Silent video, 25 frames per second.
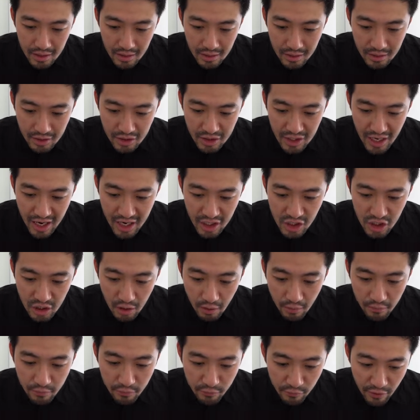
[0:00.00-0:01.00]
Such
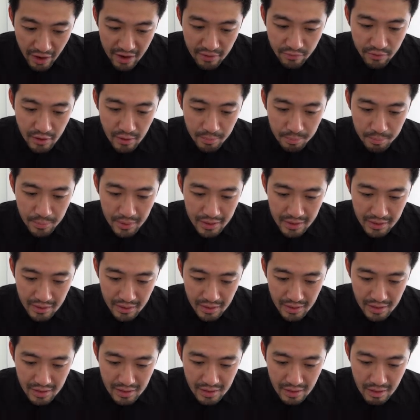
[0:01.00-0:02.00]
favored
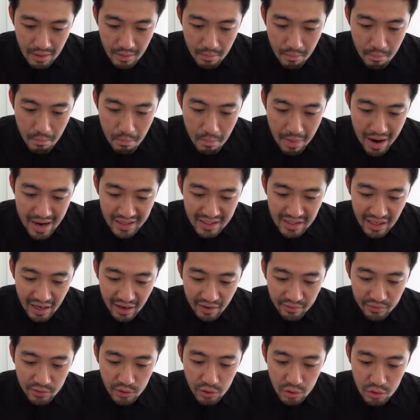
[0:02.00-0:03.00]
business must
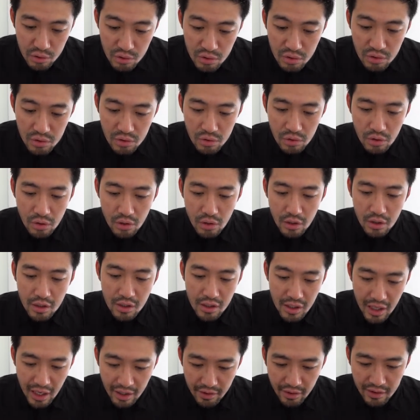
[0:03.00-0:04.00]
have two
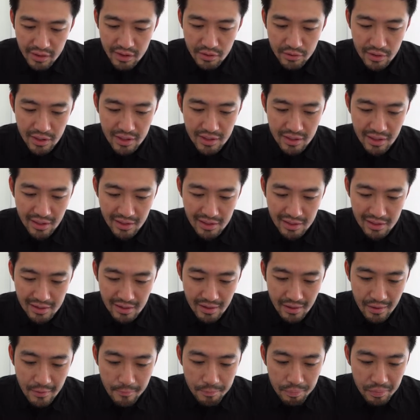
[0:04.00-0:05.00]
characteristics.
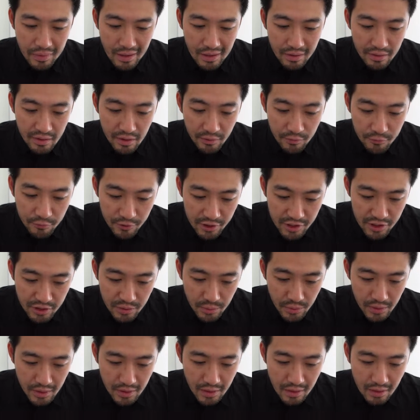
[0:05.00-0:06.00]
The first
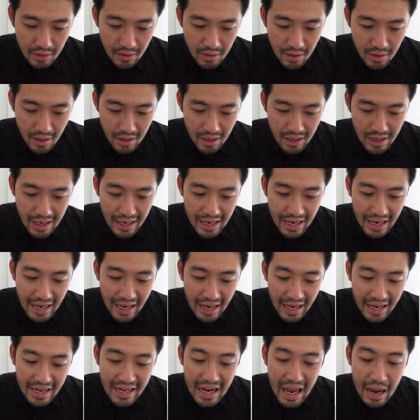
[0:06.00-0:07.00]
one,
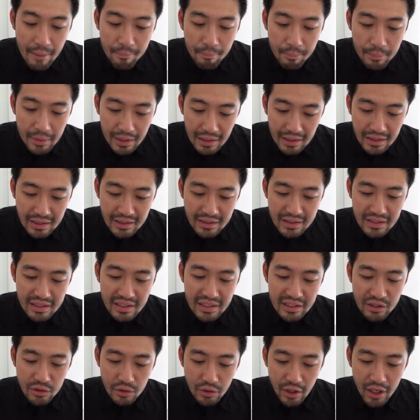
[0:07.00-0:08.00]
an
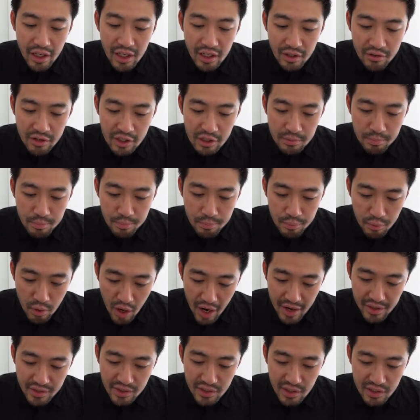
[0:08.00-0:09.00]
ability to increase
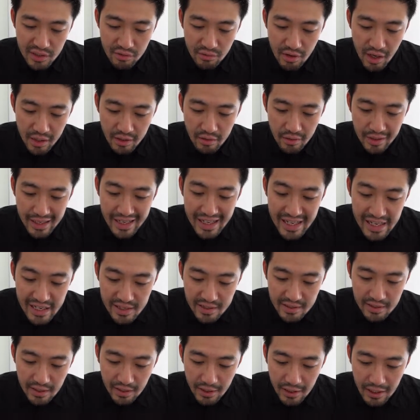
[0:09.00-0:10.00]
prices rather
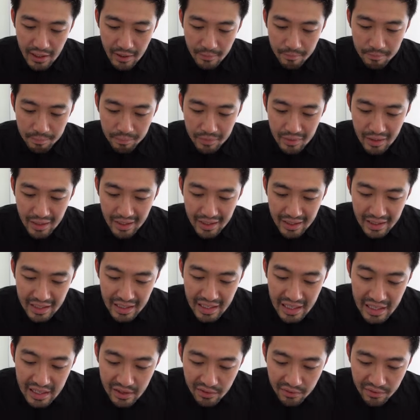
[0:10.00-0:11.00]
easily,
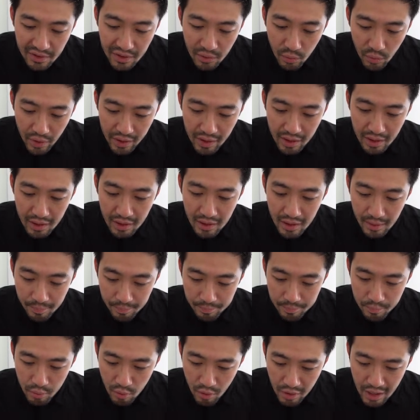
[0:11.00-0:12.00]
even when the
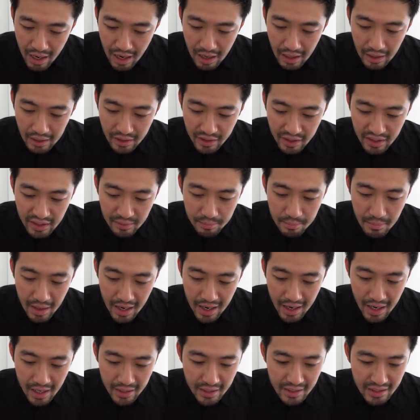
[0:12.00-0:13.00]
product
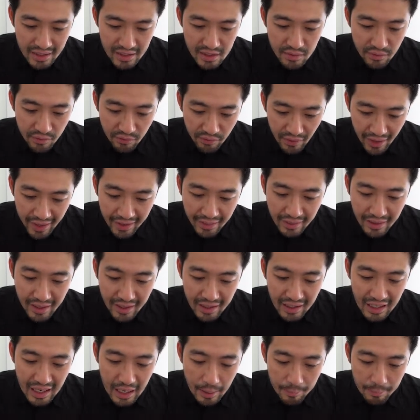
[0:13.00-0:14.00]
demand is flat
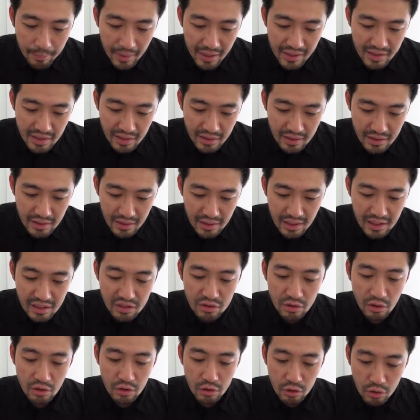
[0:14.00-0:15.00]
and capacity is
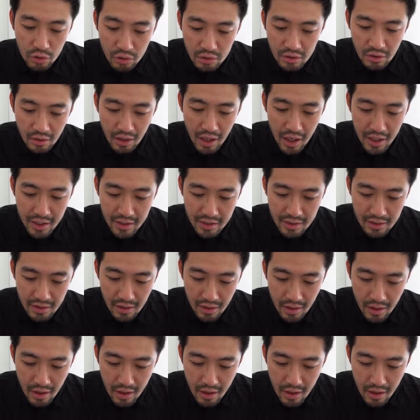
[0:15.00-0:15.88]
not utilized,